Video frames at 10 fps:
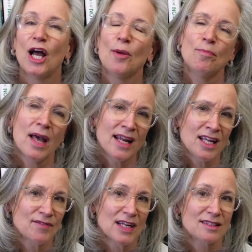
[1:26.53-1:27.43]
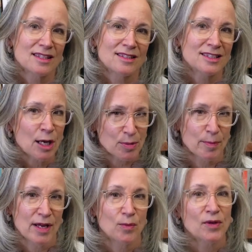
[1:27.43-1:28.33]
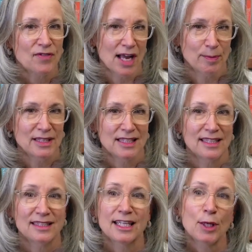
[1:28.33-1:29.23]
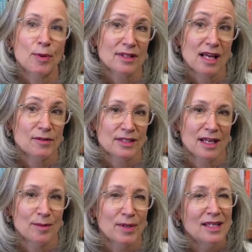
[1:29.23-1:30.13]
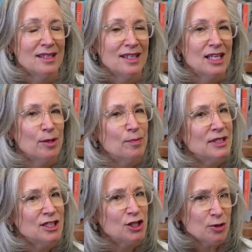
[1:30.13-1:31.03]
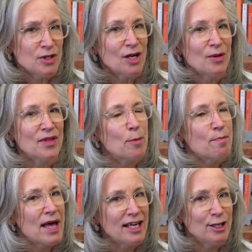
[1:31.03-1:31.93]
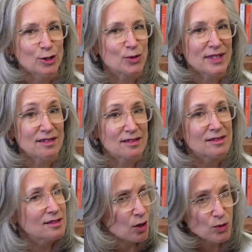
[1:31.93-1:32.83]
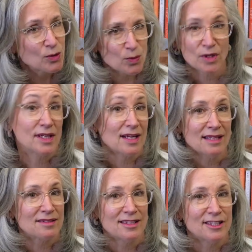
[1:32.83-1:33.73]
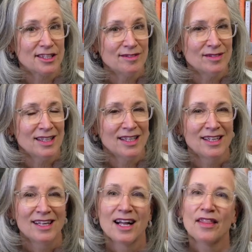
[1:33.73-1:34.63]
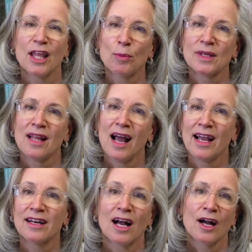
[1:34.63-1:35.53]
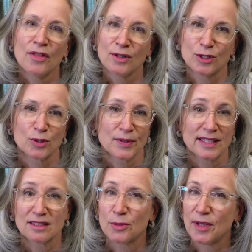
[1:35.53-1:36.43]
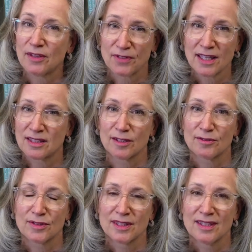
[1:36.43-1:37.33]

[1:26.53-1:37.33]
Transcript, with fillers: Many of us supplement with vitamin D to keep our levels up, but did you know that many nutrients don't work in isolation? They rely on other nutrients to be effective.